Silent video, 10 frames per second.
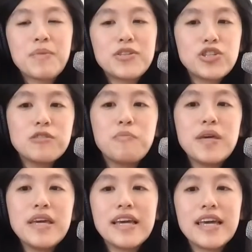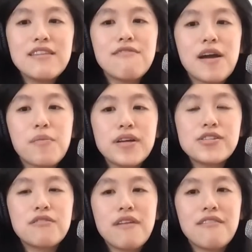But just being in the
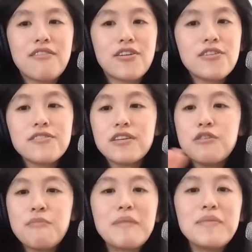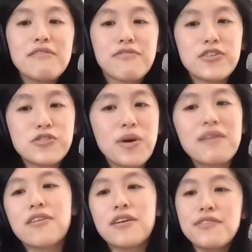vibration of heaven on earth, you might be a first
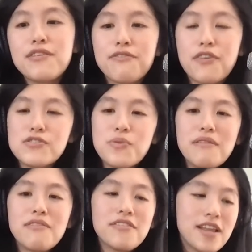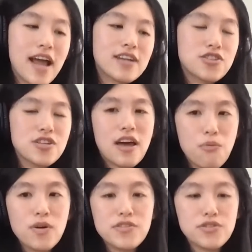waver. If you're a first waver, then actually
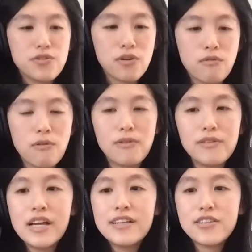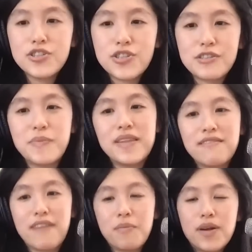that was your role. To just be
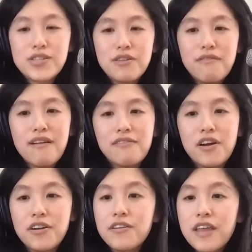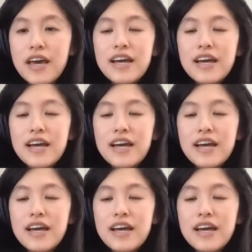the vibration of heaven on earth.